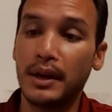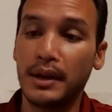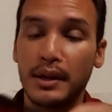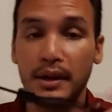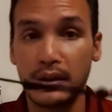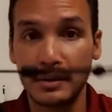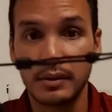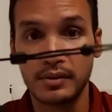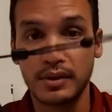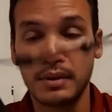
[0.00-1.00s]
And then it
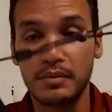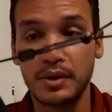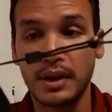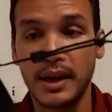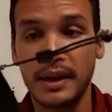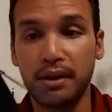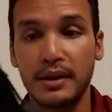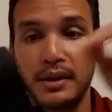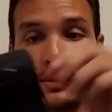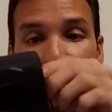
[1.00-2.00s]
also comes with a
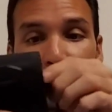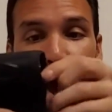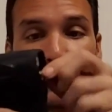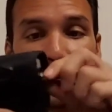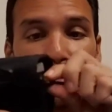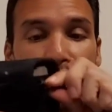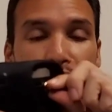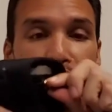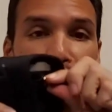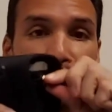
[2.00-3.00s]
lanyard because you can
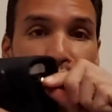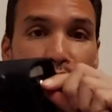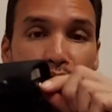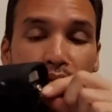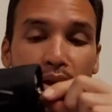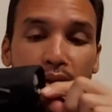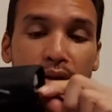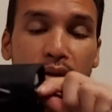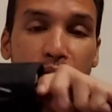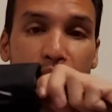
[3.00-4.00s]
actually remove
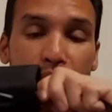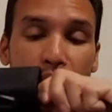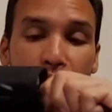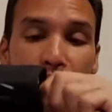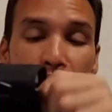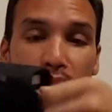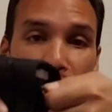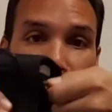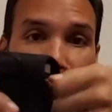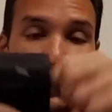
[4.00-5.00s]
this
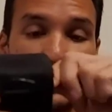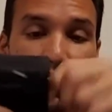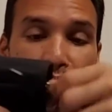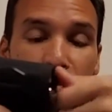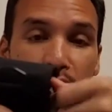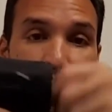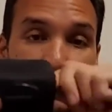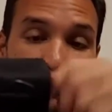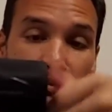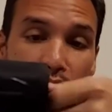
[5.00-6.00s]
D-ring. It's
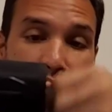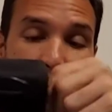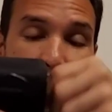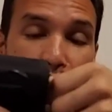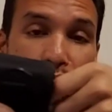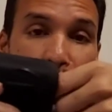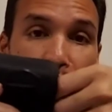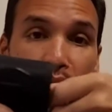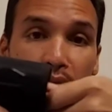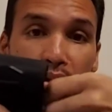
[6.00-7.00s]
a screw type
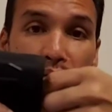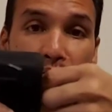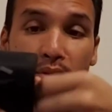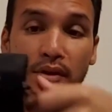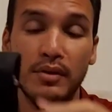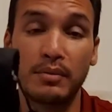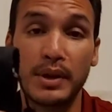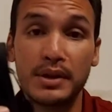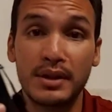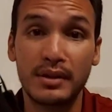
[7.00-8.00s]
D-ring. You can
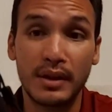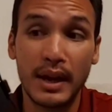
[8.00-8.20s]
replace it,